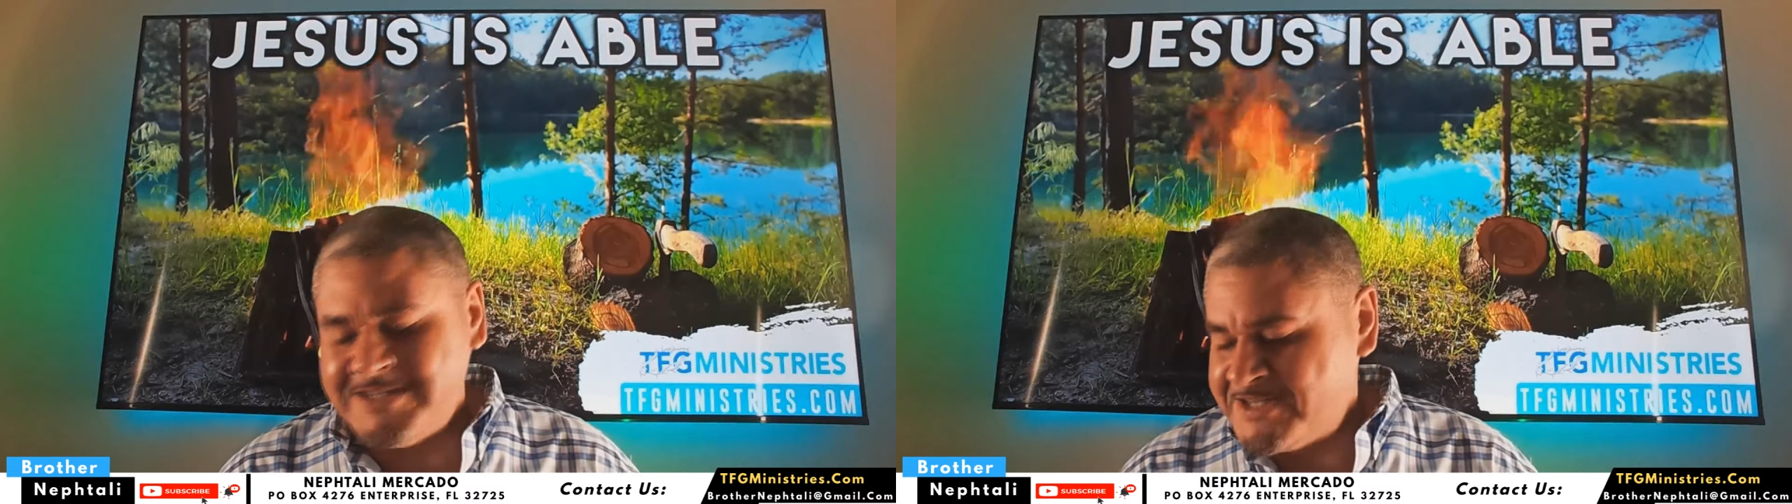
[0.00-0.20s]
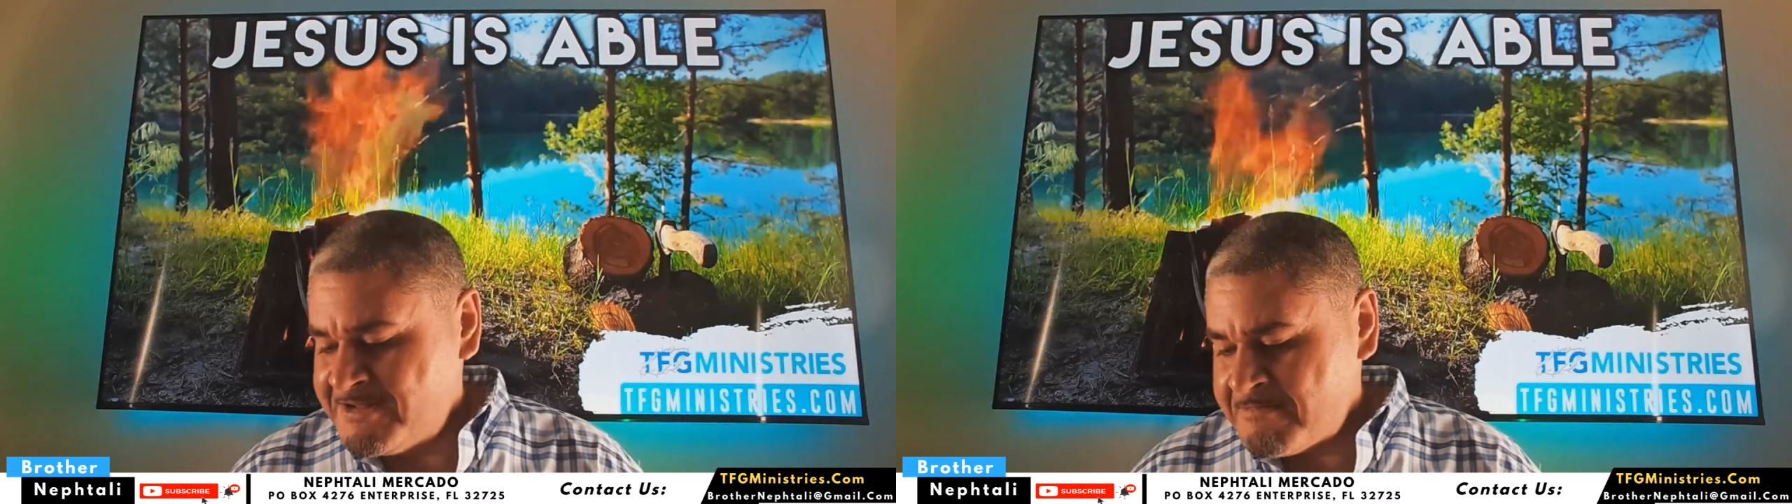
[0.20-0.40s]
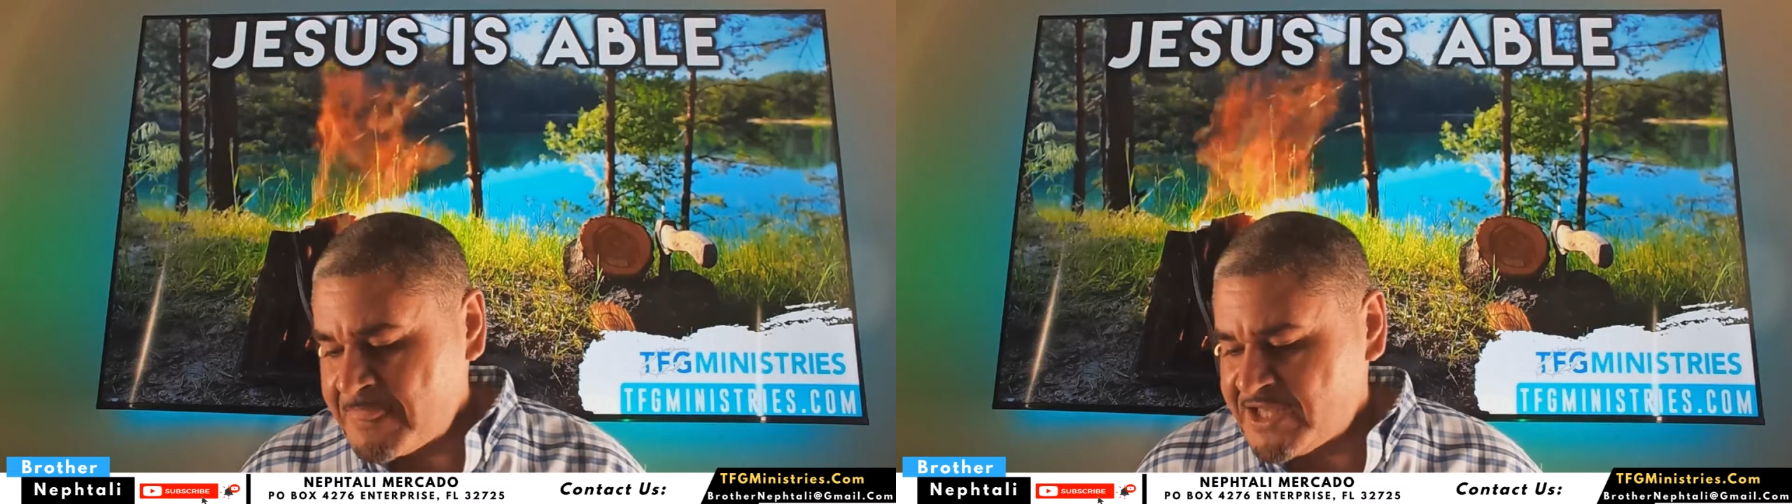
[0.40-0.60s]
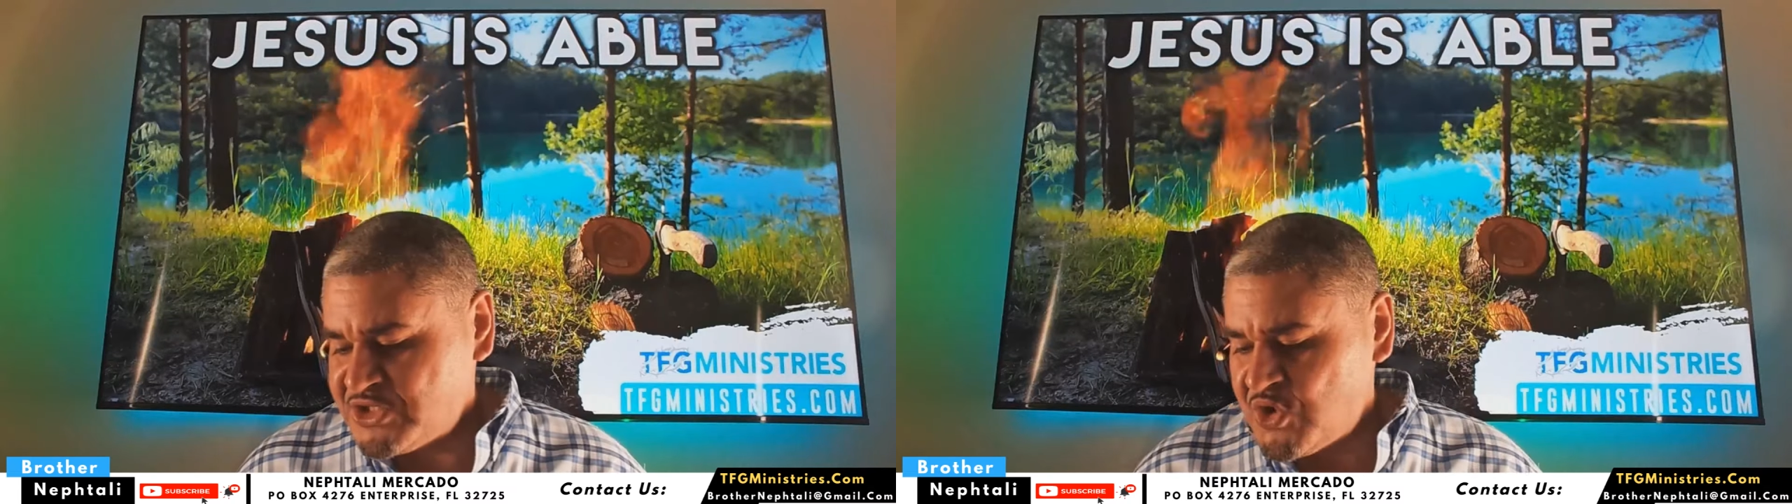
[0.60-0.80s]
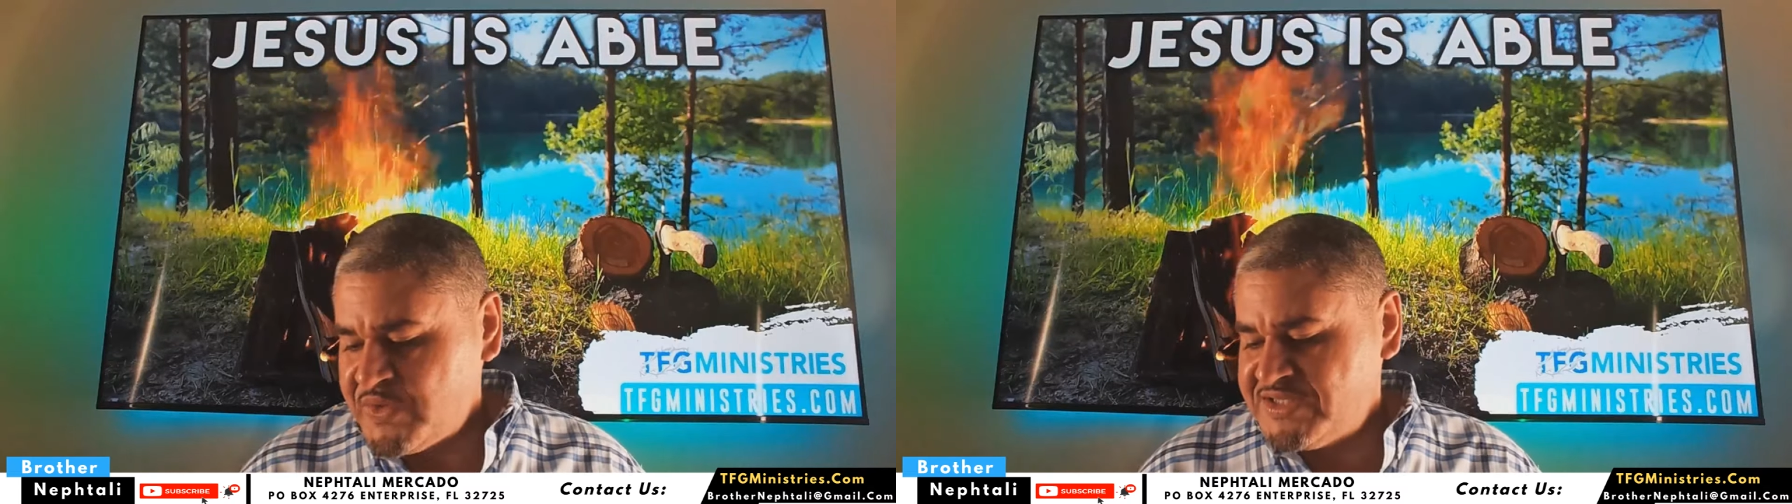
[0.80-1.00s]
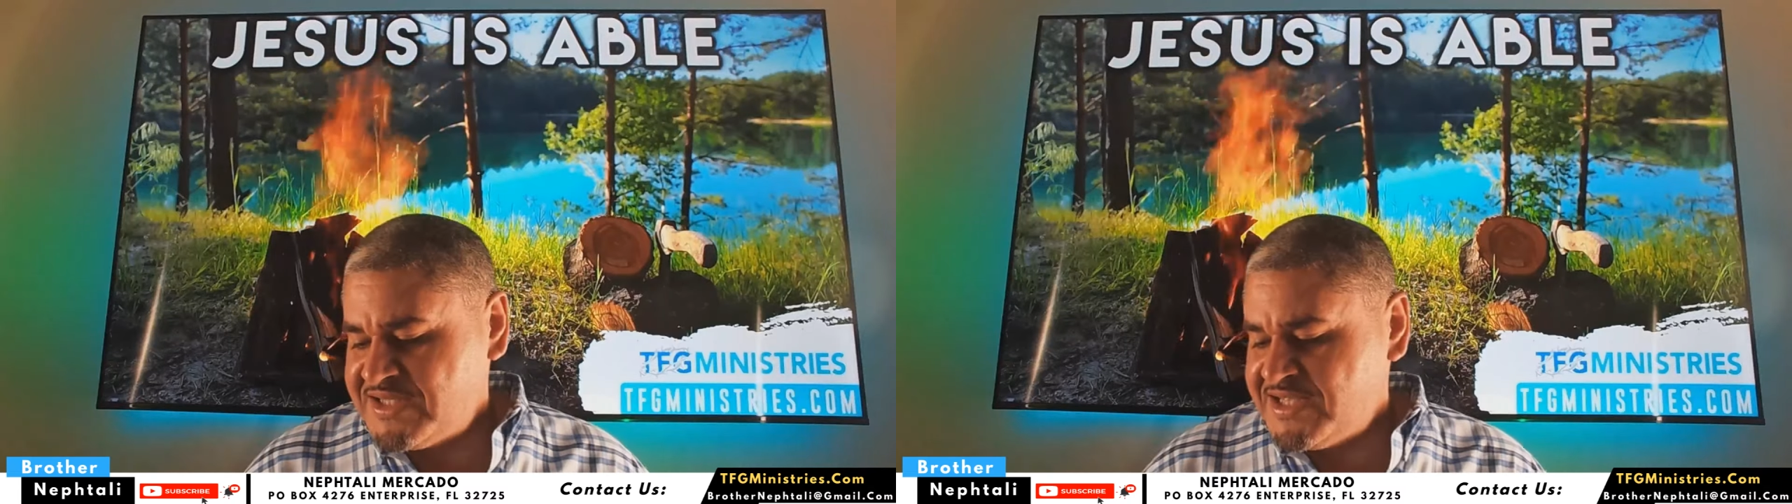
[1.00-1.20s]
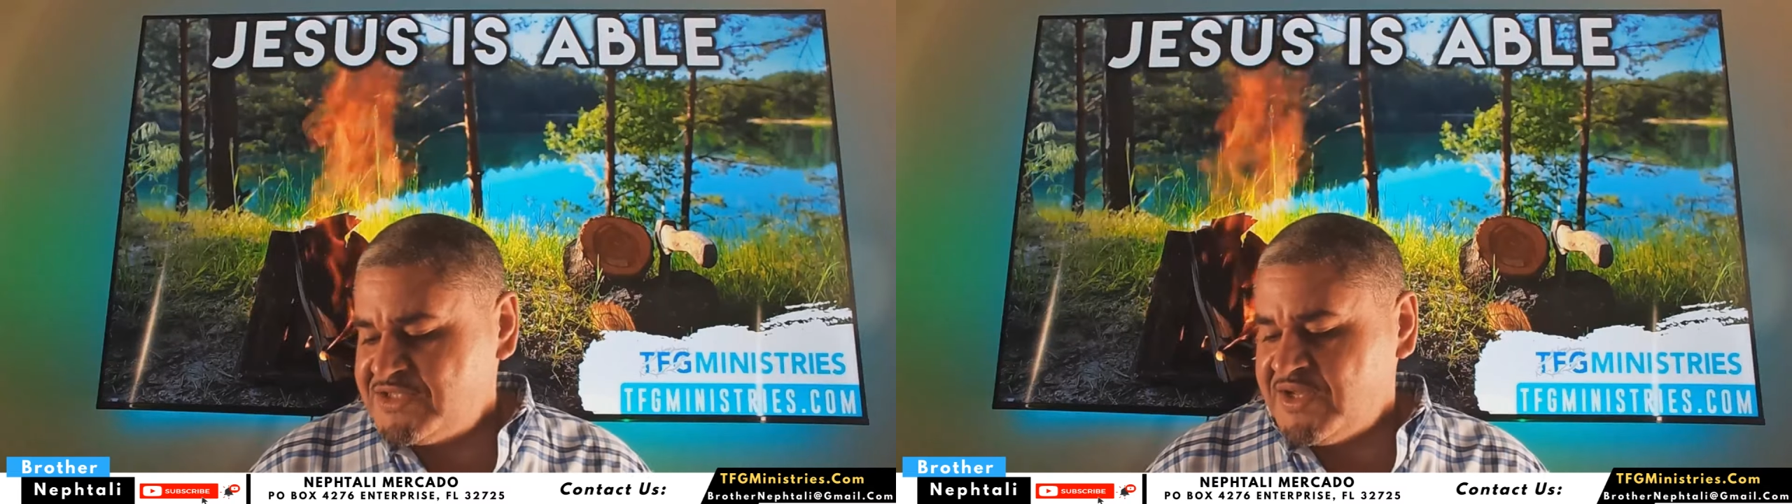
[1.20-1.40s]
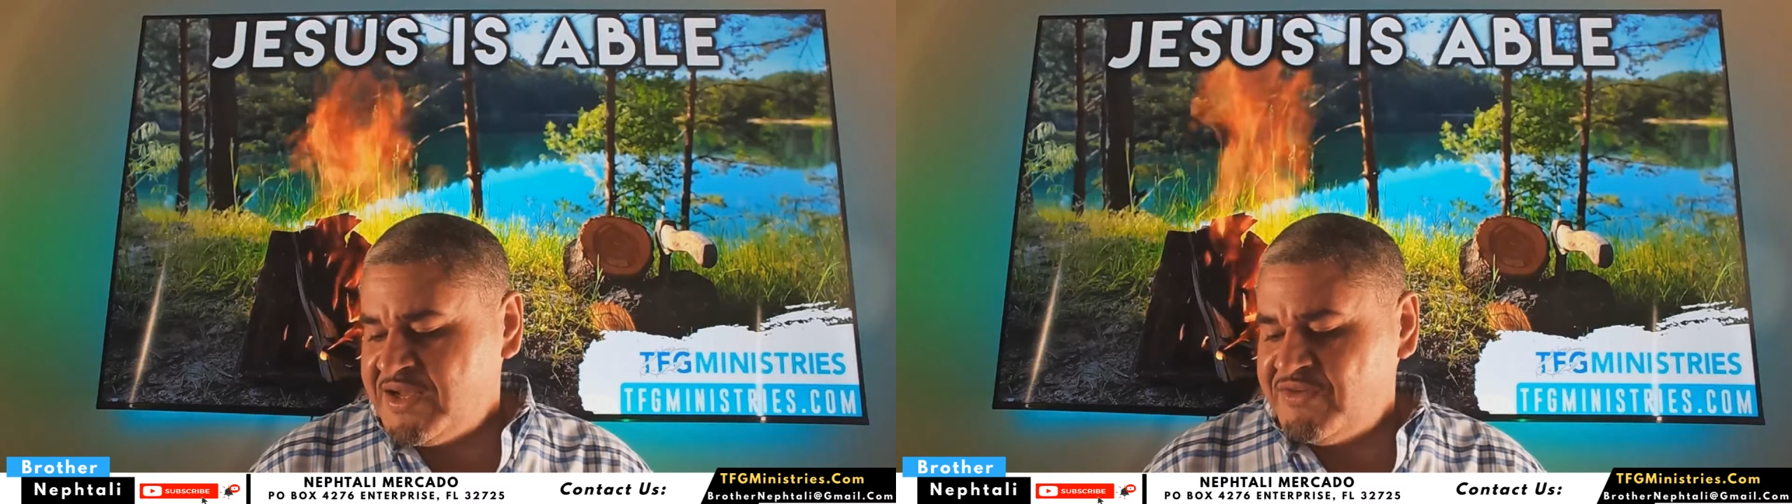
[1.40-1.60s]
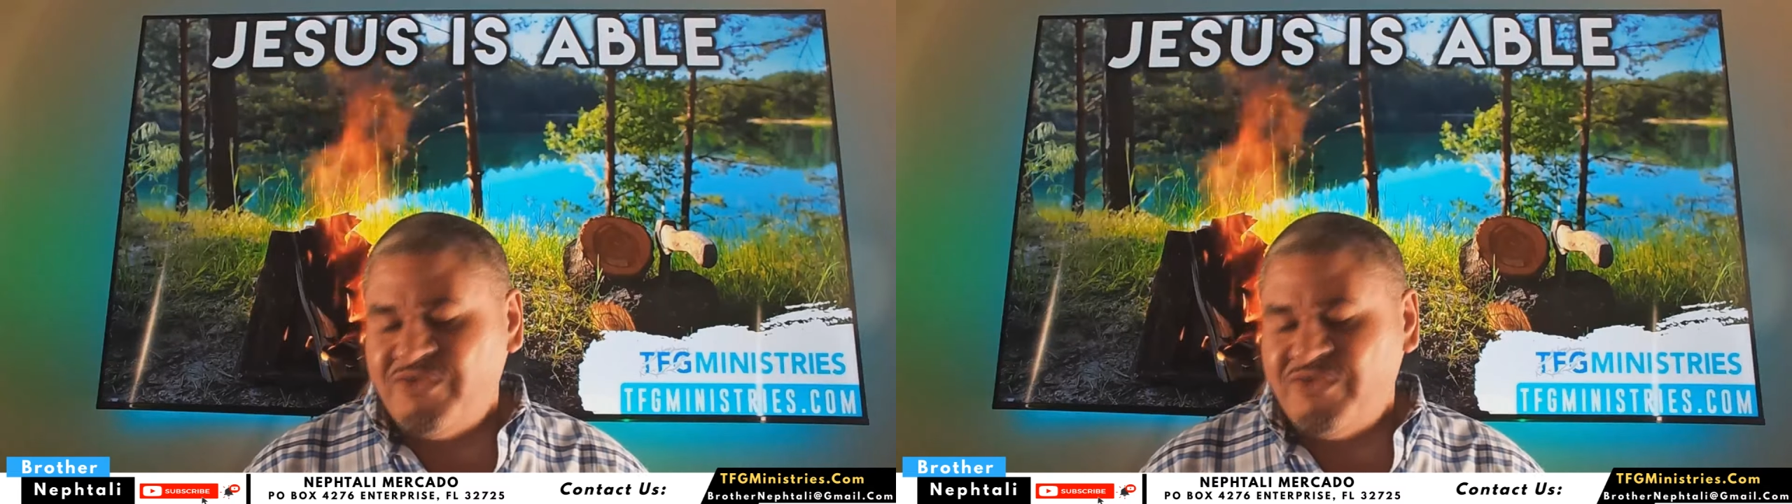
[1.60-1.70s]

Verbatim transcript: And as always, thanks uh,